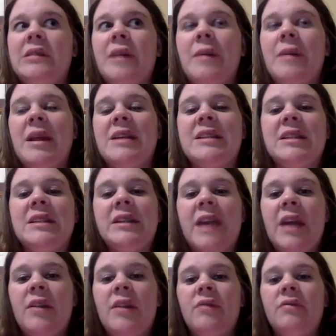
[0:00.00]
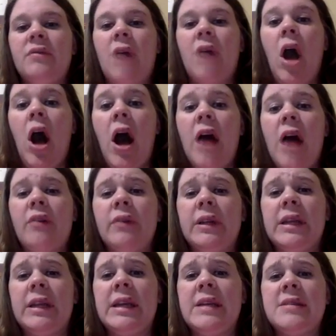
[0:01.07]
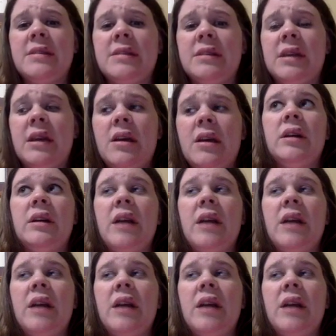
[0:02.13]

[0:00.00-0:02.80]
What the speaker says: I mean, I still get hot really easily.